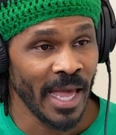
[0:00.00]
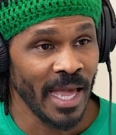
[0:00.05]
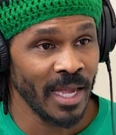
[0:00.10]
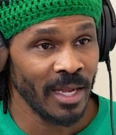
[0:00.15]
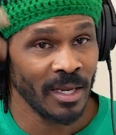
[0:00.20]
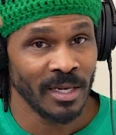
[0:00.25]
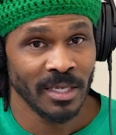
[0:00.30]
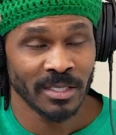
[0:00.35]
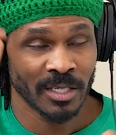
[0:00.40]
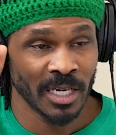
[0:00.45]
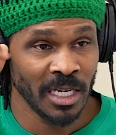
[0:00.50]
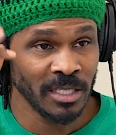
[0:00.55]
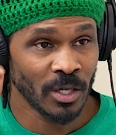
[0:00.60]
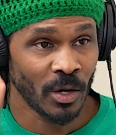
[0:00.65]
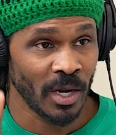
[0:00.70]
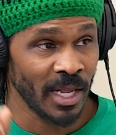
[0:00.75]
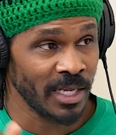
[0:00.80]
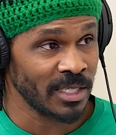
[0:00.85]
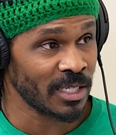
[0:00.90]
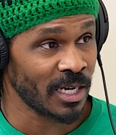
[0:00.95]
Hey, this needs to
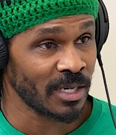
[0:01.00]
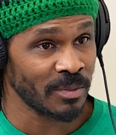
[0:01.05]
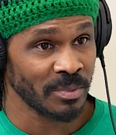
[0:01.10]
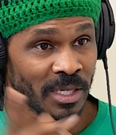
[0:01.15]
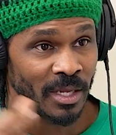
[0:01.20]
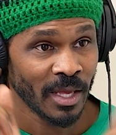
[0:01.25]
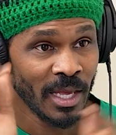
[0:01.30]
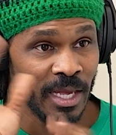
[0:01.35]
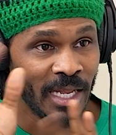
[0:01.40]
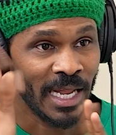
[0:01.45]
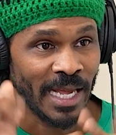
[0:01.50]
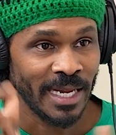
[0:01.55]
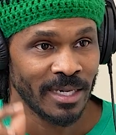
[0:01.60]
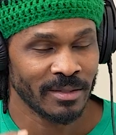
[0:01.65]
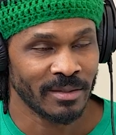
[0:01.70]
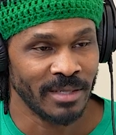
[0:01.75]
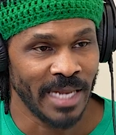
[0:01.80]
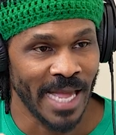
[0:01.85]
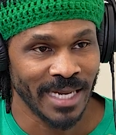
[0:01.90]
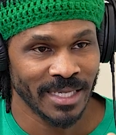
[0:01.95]
go. like
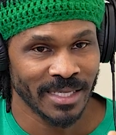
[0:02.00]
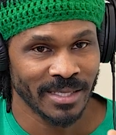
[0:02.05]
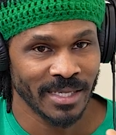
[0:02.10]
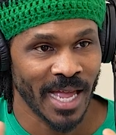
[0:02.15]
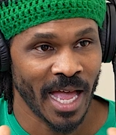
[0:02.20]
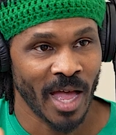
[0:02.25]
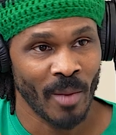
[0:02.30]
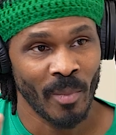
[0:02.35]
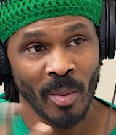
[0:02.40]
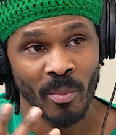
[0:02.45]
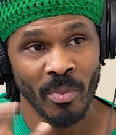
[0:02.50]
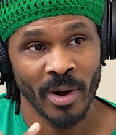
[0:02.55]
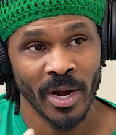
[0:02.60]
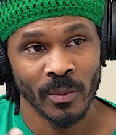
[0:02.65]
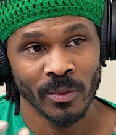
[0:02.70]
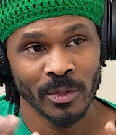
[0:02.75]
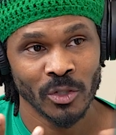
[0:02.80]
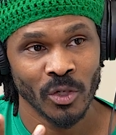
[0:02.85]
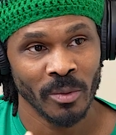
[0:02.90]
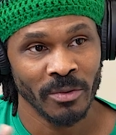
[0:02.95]
right. that's how my
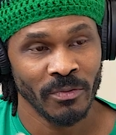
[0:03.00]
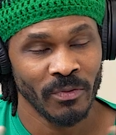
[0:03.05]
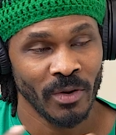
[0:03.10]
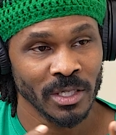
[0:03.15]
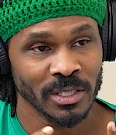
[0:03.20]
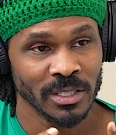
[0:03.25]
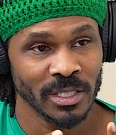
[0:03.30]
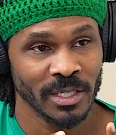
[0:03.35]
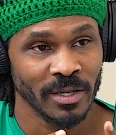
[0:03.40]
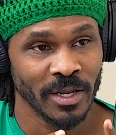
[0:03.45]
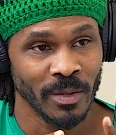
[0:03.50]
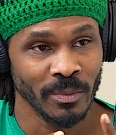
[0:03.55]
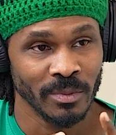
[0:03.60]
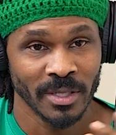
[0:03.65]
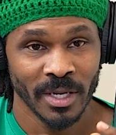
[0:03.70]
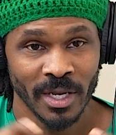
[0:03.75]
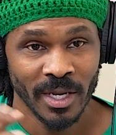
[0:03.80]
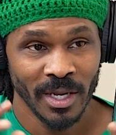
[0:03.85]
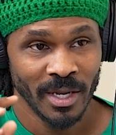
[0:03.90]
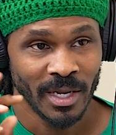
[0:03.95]
brain was normally functioning. It
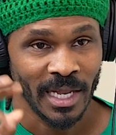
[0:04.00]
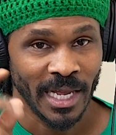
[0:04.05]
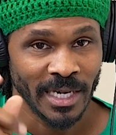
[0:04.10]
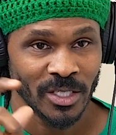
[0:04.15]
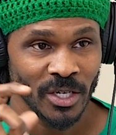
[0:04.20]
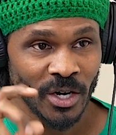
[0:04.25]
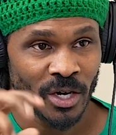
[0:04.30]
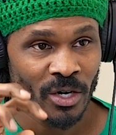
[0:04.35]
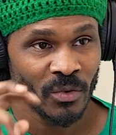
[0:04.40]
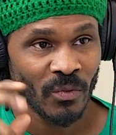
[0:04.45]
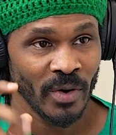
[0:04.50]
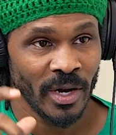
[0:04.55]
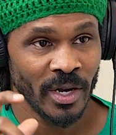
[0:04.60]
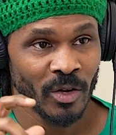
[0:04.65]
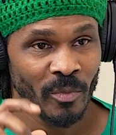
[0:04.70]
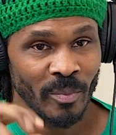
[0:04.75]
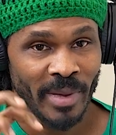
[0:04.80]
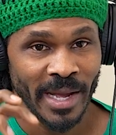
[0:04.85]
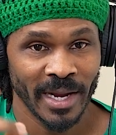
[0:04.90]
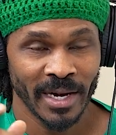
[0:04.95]
was like turning the
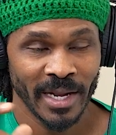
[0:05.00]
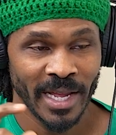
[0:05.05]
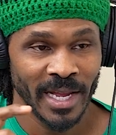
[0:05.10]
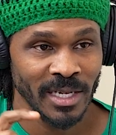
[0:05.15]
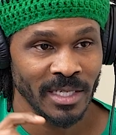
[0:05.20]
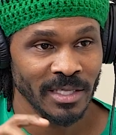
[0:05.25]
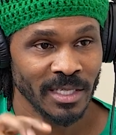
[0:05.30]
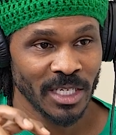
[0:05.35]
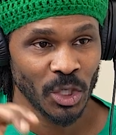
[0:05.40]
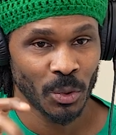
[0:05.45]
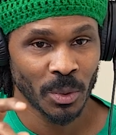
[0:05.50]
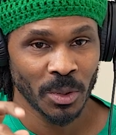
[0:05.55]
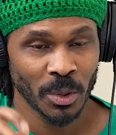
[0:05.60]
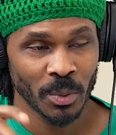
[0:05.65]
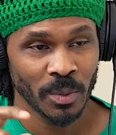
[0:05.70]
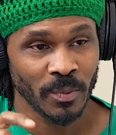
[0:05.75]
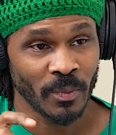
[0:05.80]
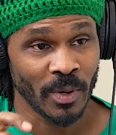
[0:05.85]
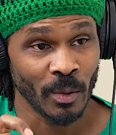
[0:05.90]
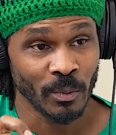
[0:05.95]
radio back in the eighties.
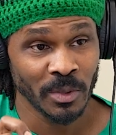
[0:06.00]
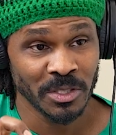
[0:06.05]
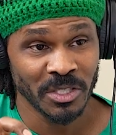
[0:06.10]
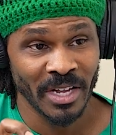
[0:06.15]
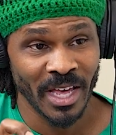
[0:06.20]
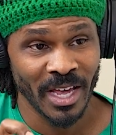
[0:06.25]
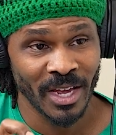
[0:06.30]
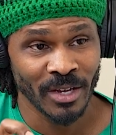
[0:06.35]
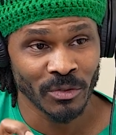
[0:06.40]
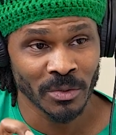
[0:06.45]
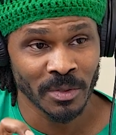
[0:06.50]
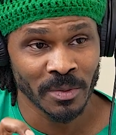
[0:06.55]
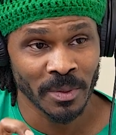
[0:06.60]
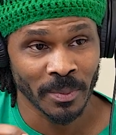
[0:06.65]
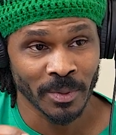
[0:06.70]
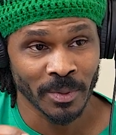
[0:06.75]
Well, today's yeah.